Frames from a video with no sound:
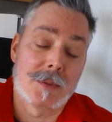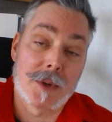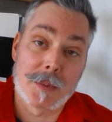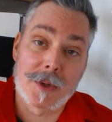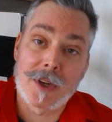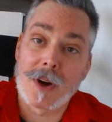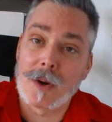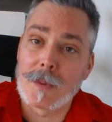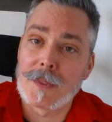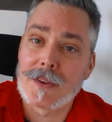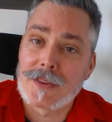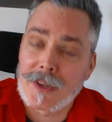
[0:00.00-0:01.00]
We would call
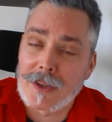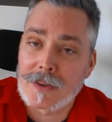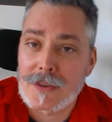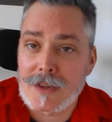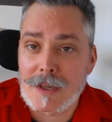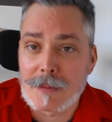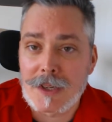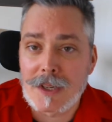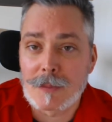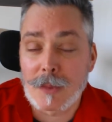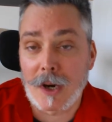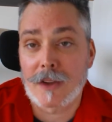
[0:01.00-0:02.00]
what the sales team
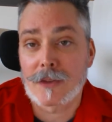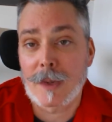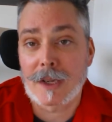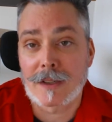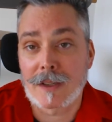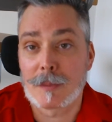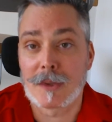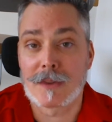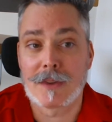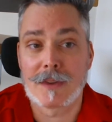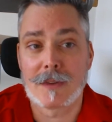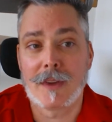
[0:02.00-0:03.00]
did prospecting,
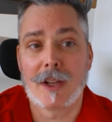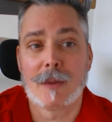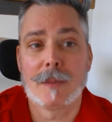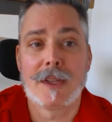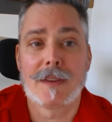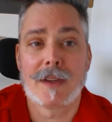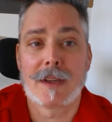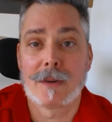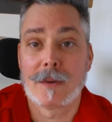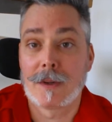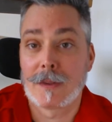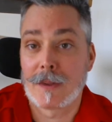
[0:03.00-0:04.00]
business development. They
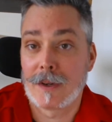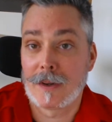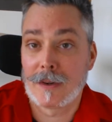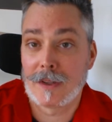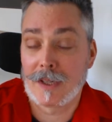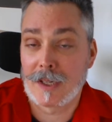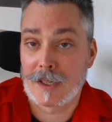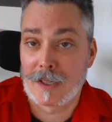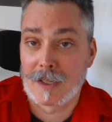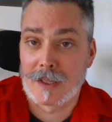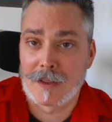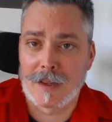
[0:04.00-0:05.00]
go out there and they
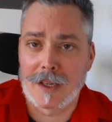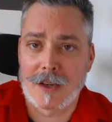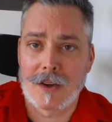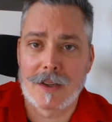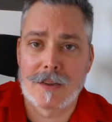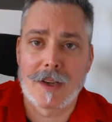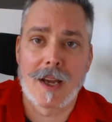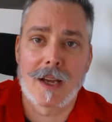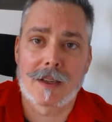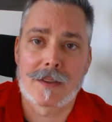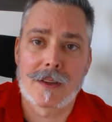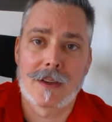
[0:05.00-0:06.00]

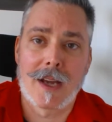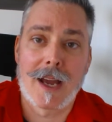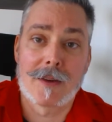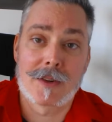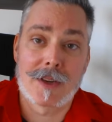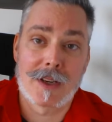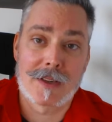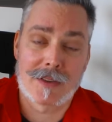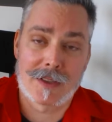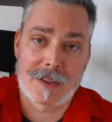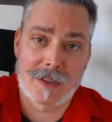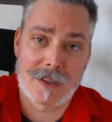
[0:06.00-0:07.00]
contact
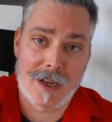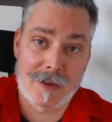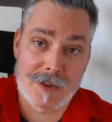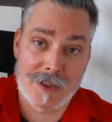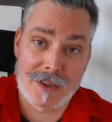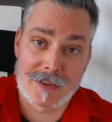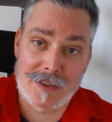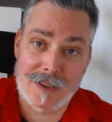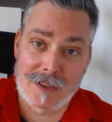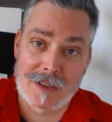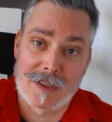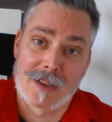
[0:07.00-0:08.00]

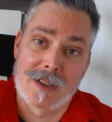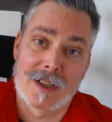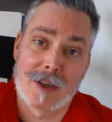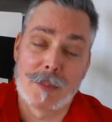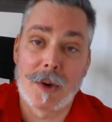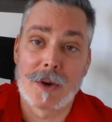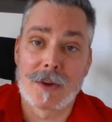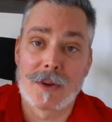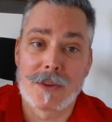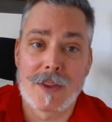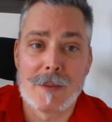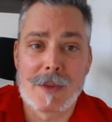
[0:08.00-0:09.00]
advertising
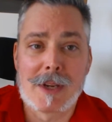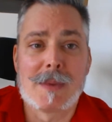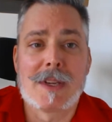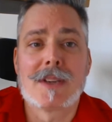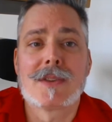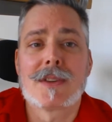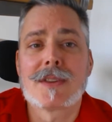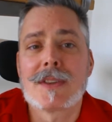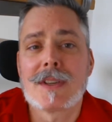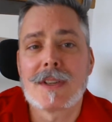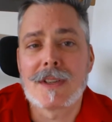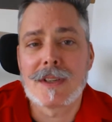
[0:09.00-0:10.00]
partners that may be
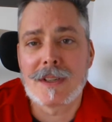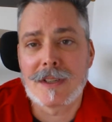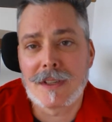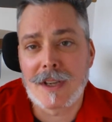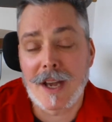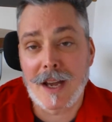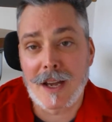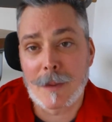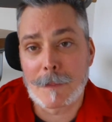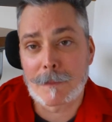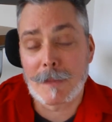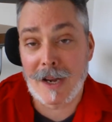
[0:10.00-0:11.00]
interested in
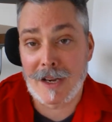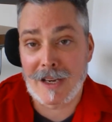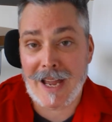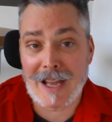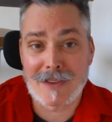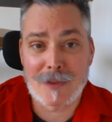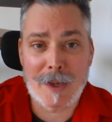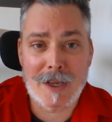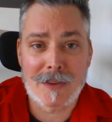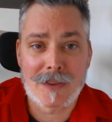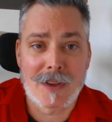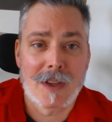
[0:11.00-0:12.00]
buying ad
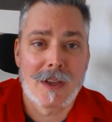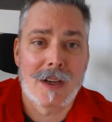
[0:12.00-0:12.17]
space.